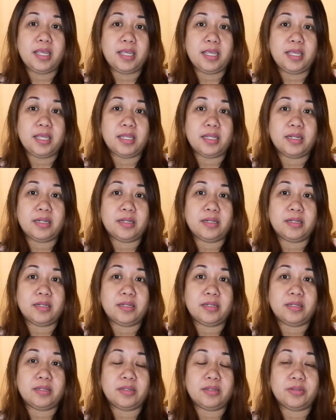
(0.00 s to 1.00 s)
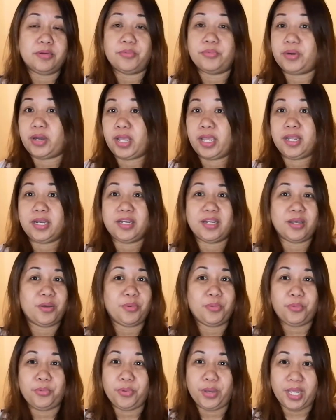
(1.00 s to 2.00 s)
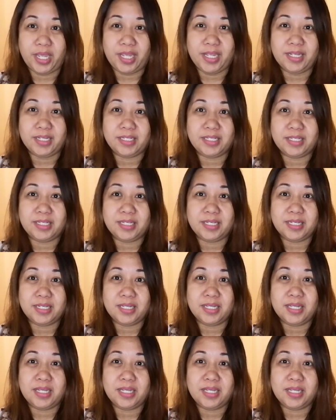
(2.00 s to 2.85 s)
in the right ways,